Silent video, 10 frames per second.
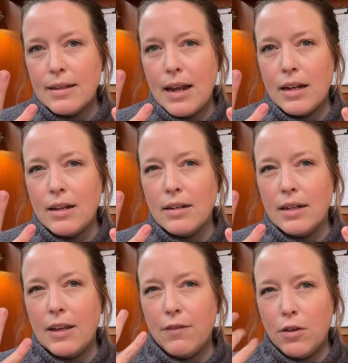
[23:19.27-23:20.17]
and
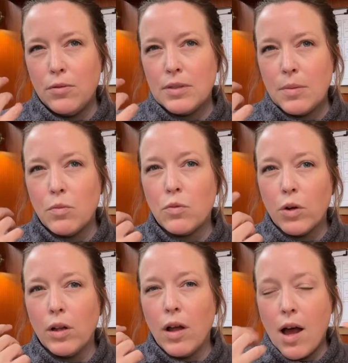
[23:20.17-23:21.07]
give you some
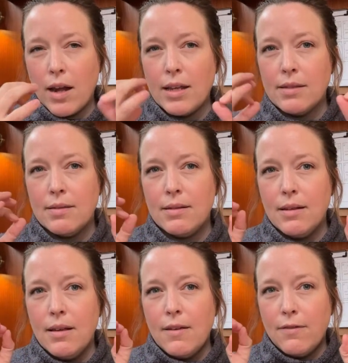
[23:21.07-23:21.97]
real honest
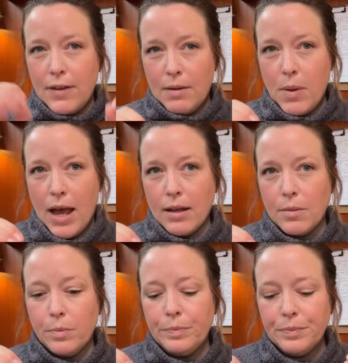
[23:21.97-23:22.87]
feedback.
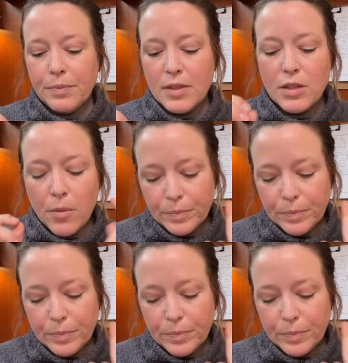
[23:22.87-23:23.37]
So